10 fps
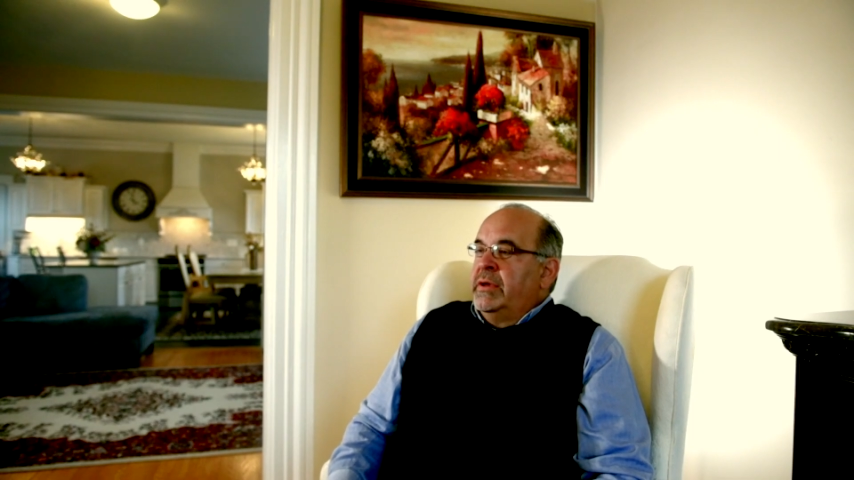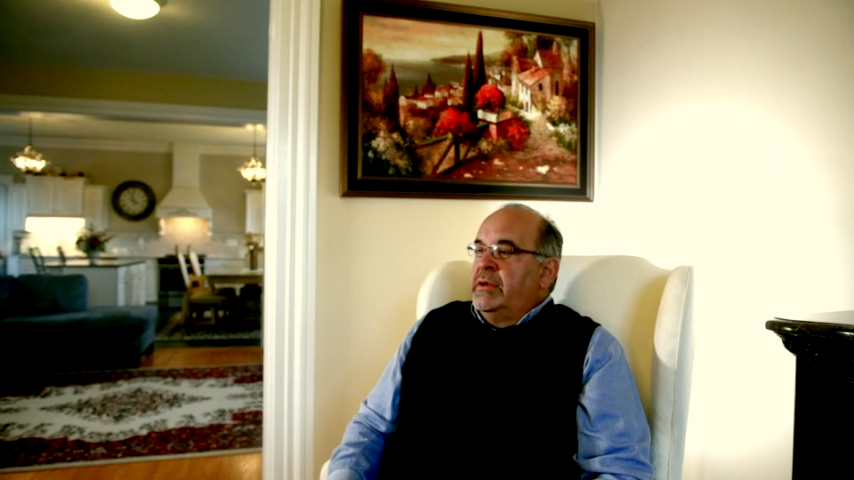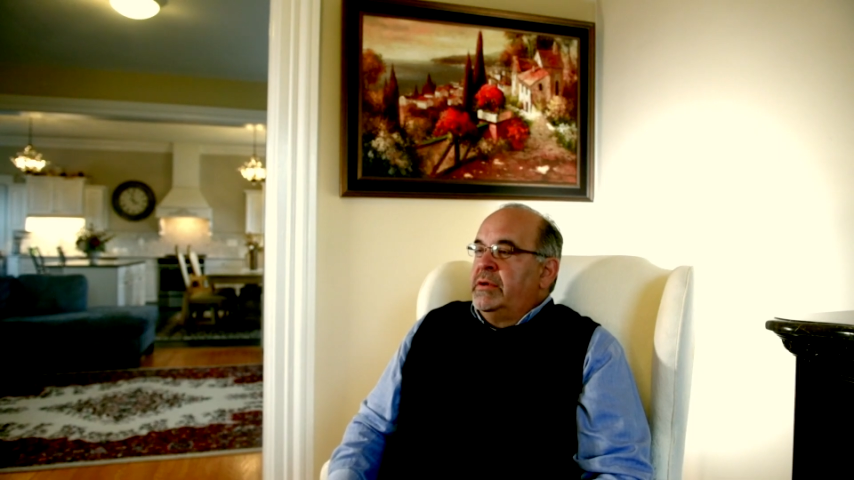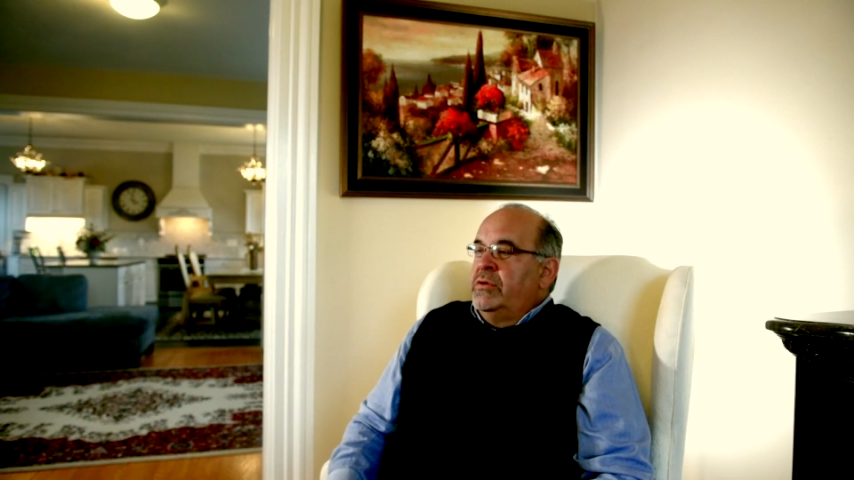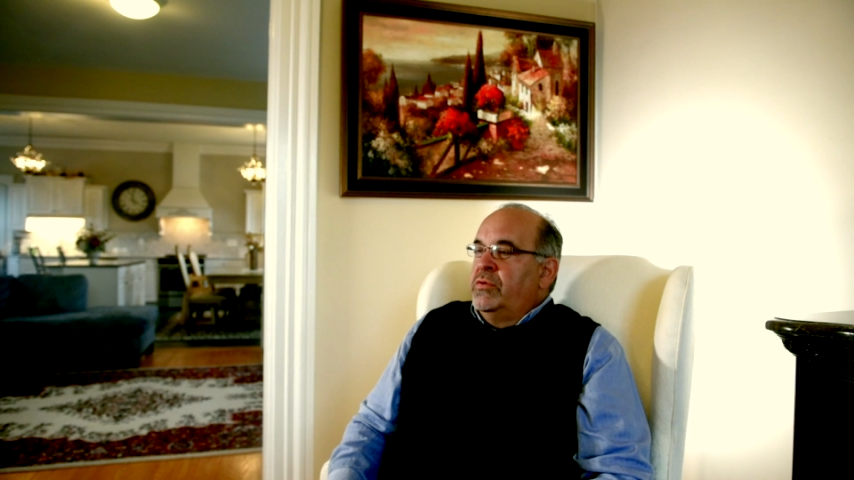
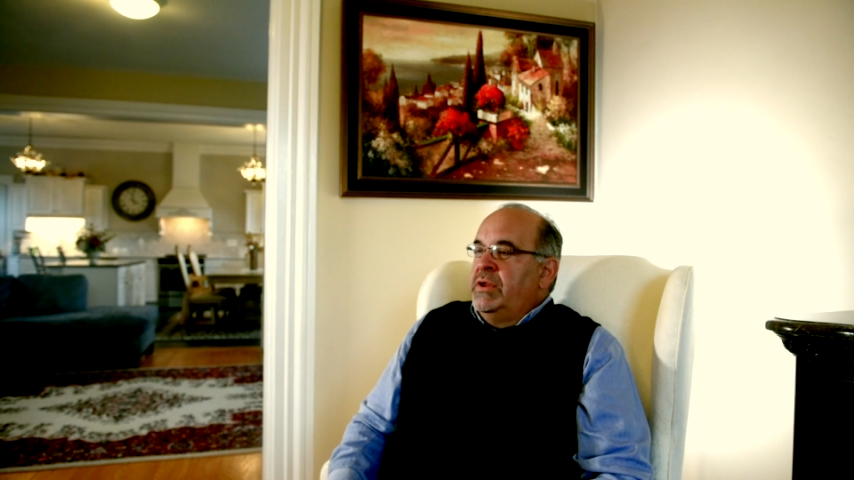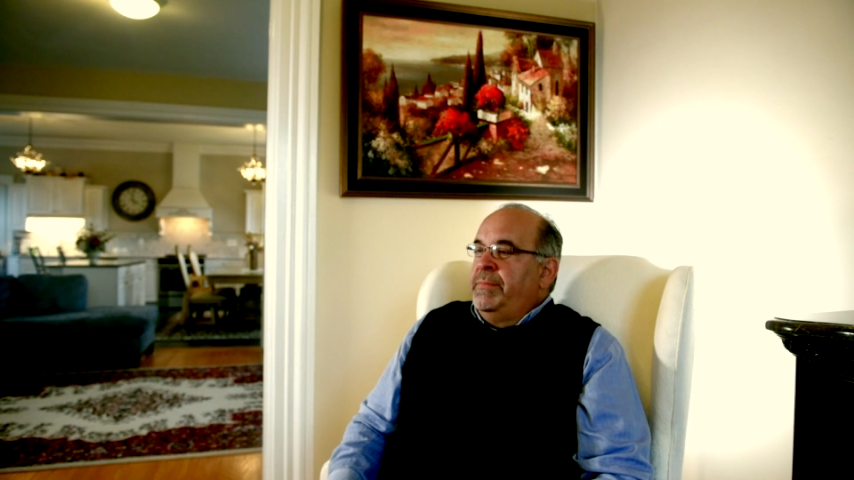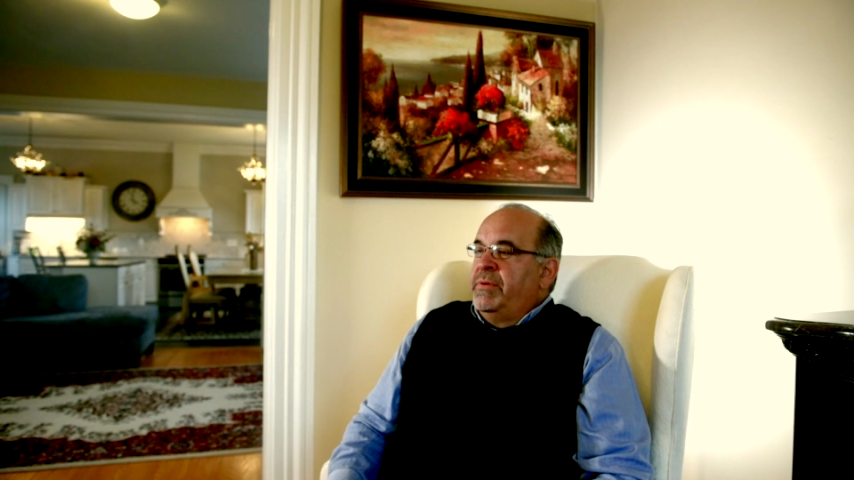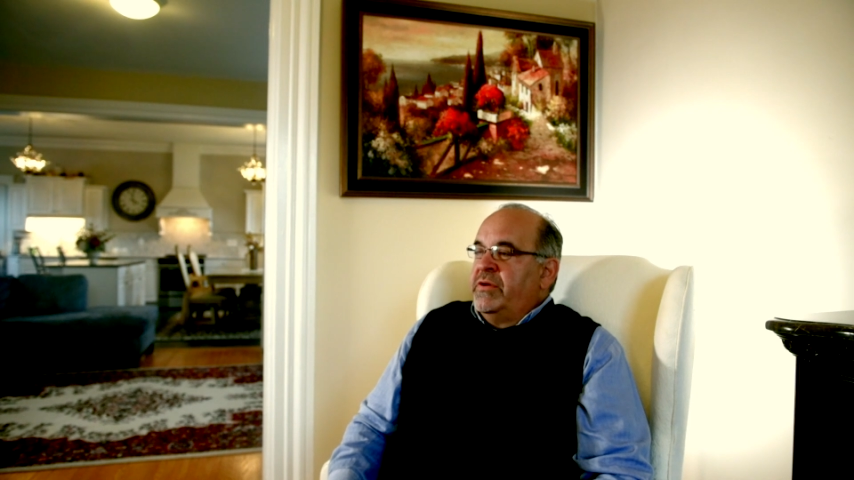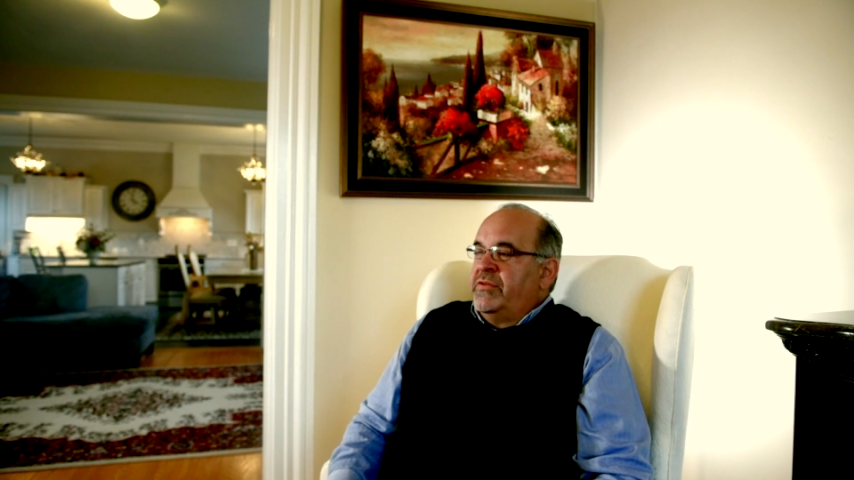in unique
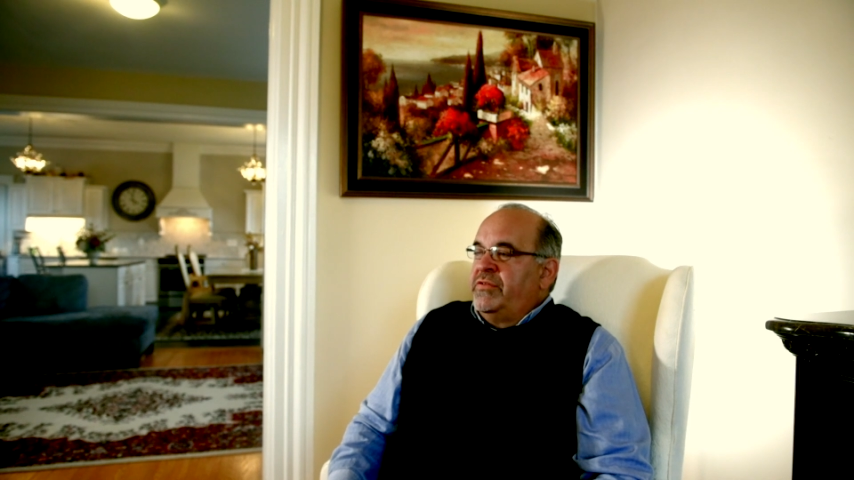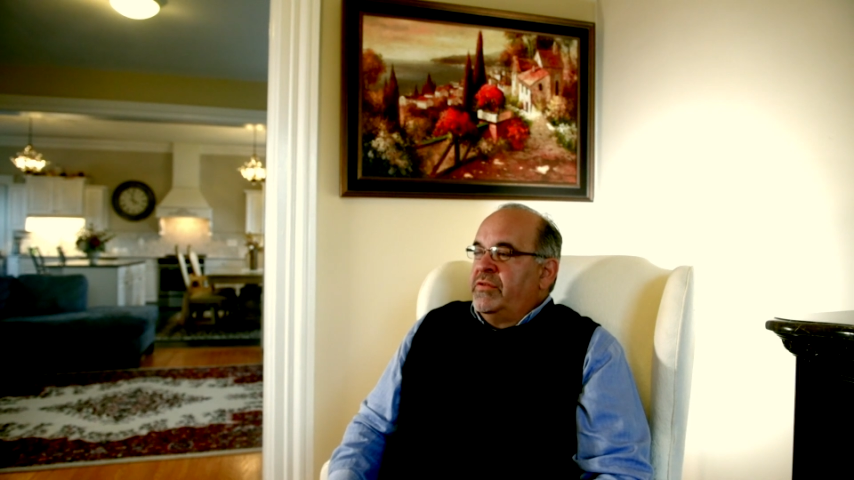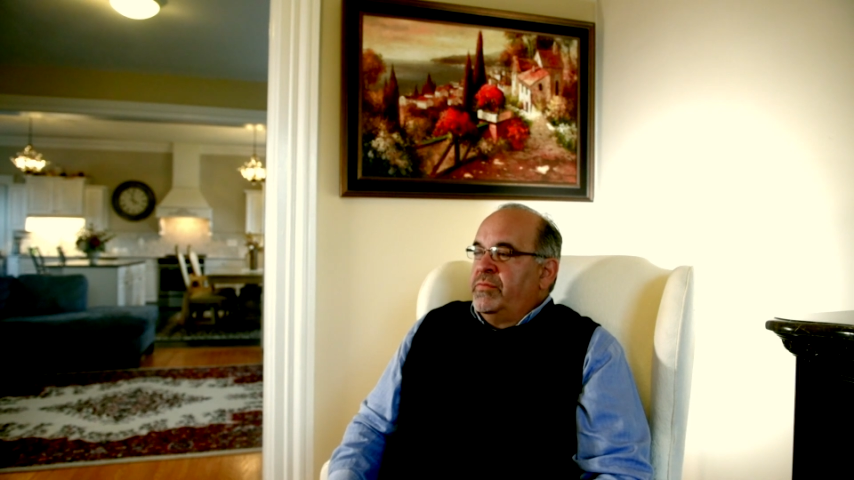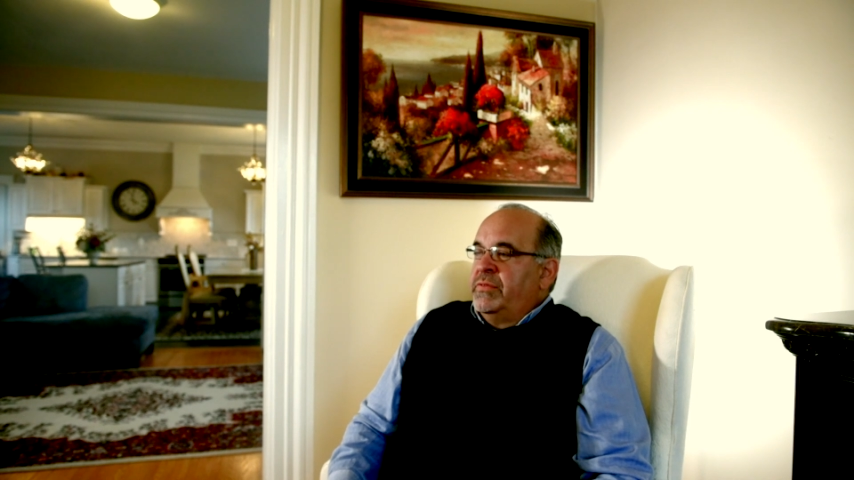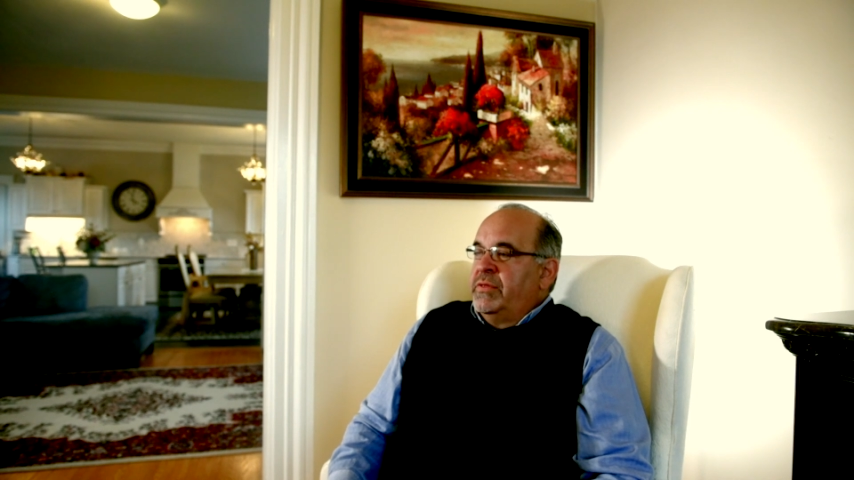
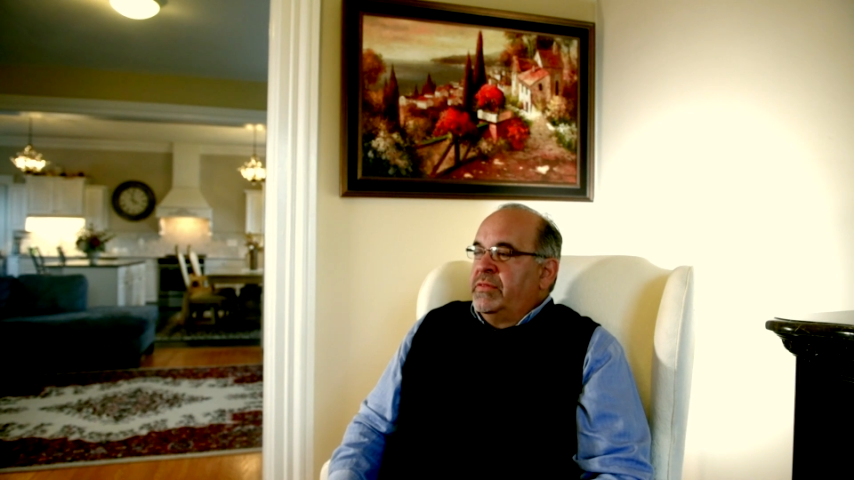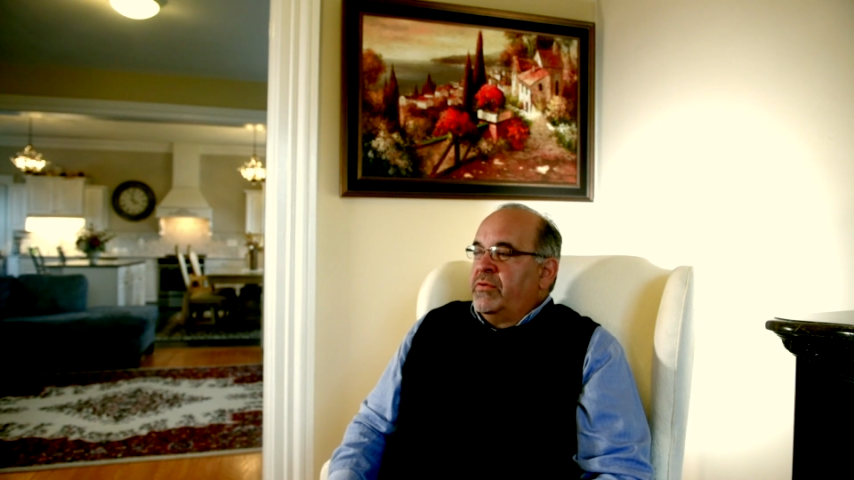positions within